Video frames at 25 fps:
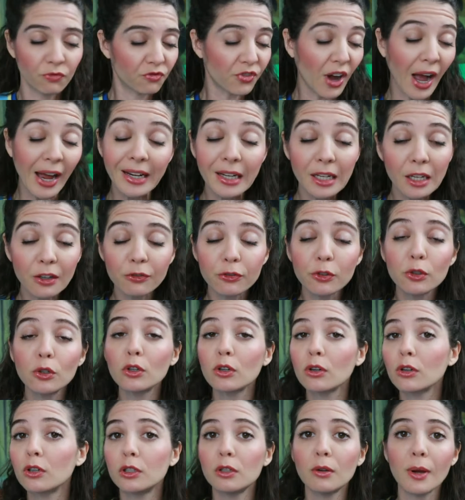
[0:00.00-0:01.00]
finding a
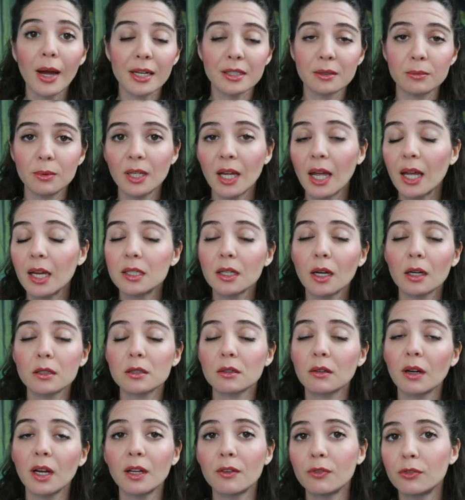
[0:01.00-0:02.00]
food, or you asked me, hey,
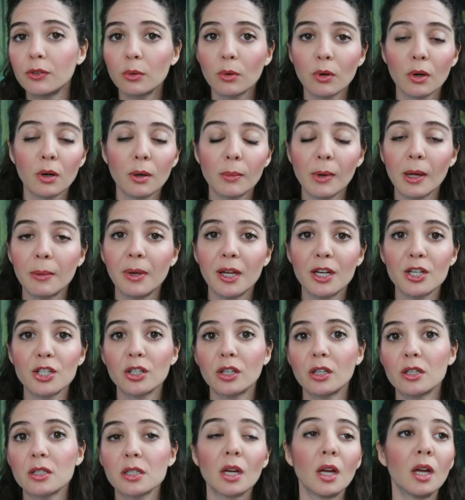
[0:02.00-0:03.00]
Doctor A, if you were one of my
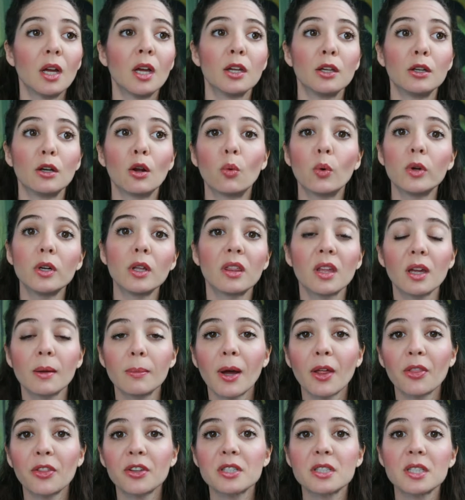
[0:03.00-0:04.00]
patients, you know, what do you think
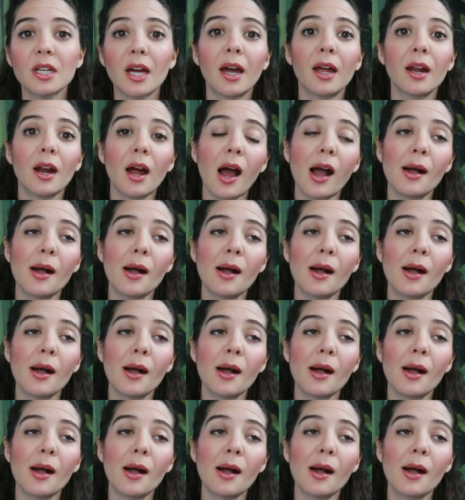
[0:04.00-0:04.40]
about this diet?